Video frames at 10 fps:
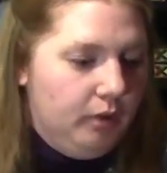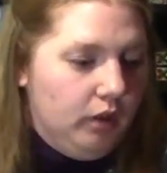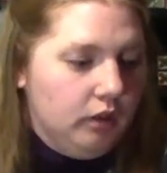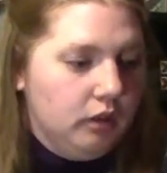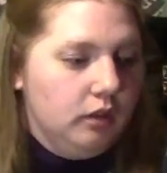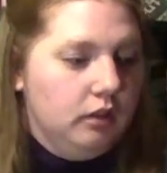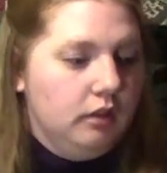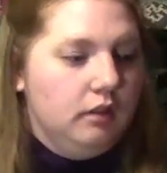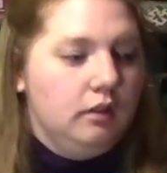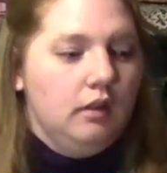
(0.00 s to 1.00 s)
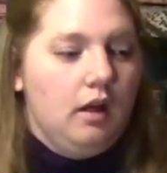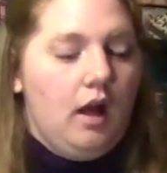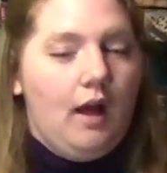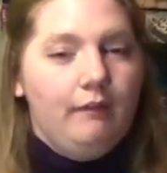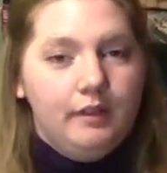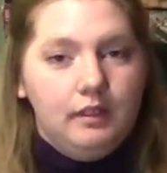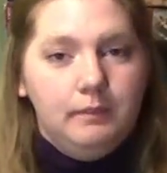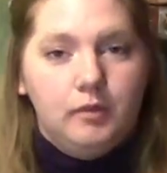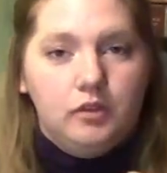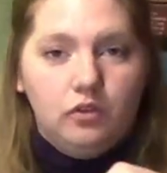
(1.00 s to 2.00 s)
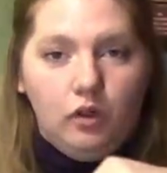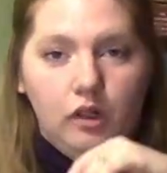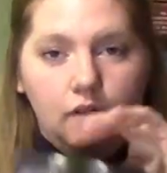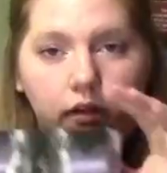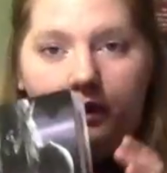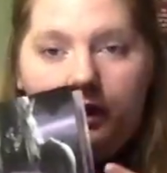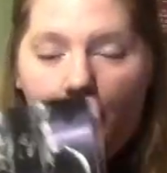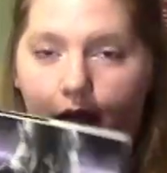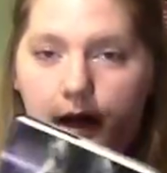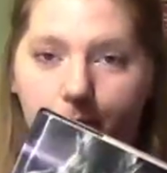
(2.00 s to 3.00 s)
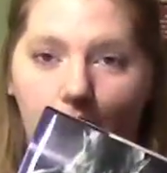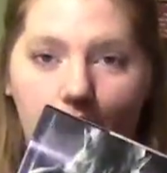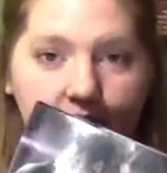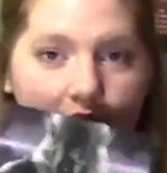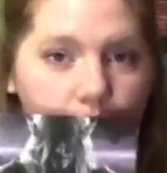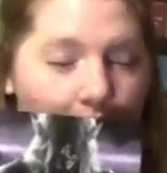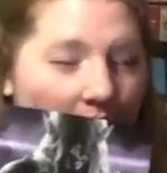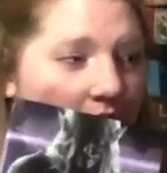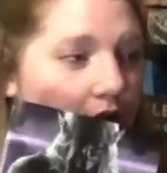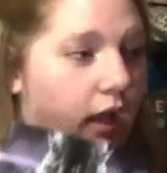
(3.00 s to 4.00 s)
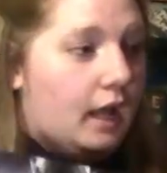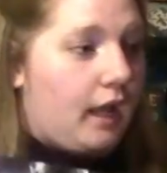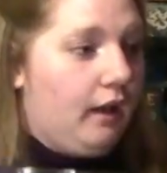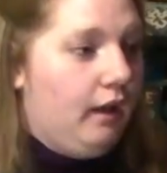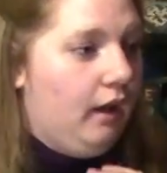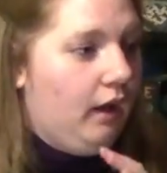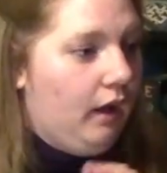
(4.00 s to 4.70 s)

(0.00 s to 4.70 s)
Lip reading: book, I went to the bookstore and I bought it. And